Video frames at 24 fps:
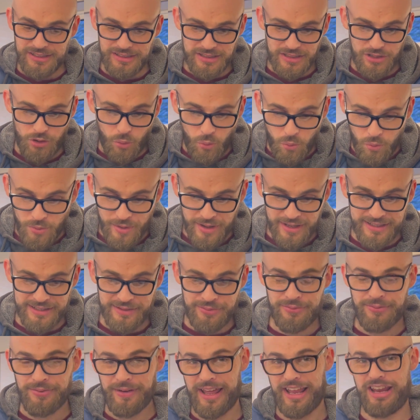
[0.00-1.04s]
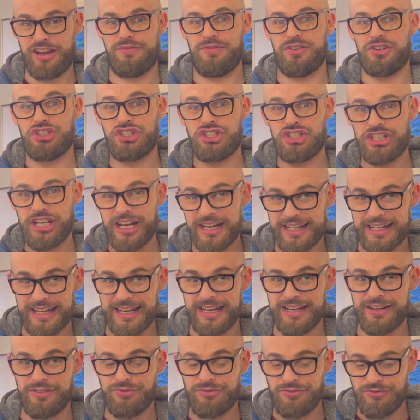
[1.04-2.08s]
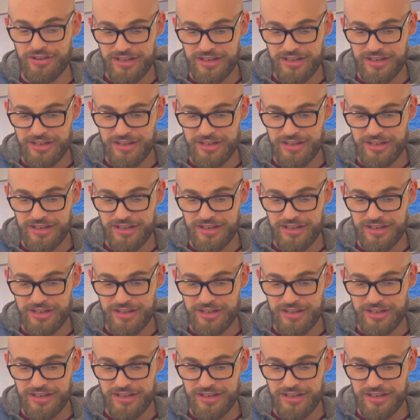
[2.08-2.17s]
already flavored chicken,